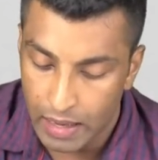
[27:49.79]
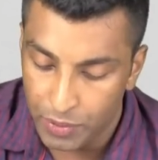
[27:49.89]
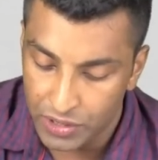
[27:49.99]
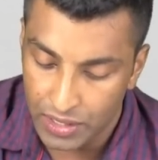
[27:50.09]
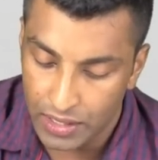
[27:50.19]

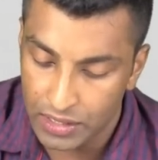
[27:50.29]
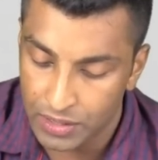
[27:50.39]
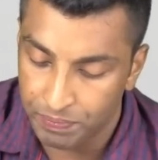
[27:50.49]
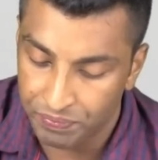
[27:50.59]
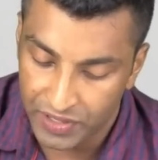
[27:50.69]

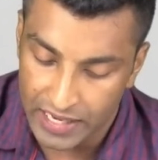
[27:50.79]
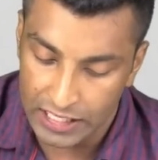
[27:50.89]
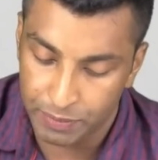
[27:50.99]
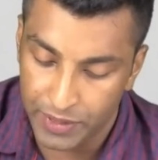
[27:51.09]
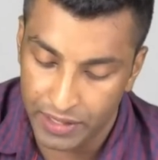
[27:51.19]
10%
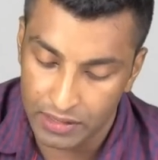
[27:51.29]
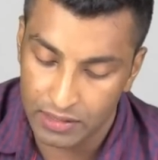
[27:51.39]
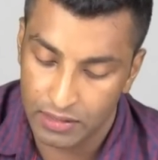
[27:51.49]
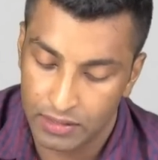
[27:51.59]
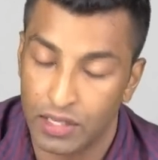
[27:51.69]

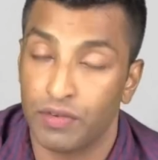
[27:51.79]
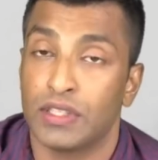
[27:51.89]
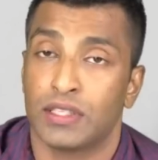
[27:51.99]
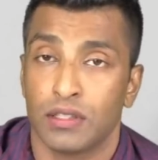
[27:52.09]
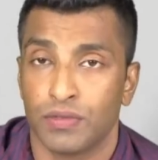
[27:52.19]
taxpayers
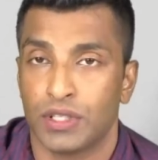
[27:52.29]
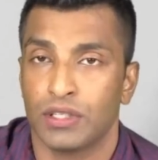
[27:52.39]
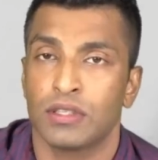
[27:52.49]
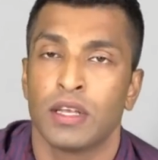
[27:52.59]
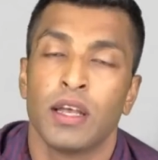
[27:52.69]
services,
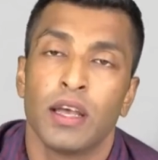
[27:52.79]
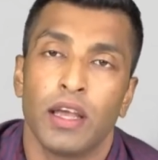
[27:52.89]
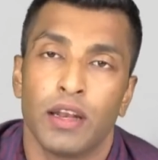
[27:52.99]
which is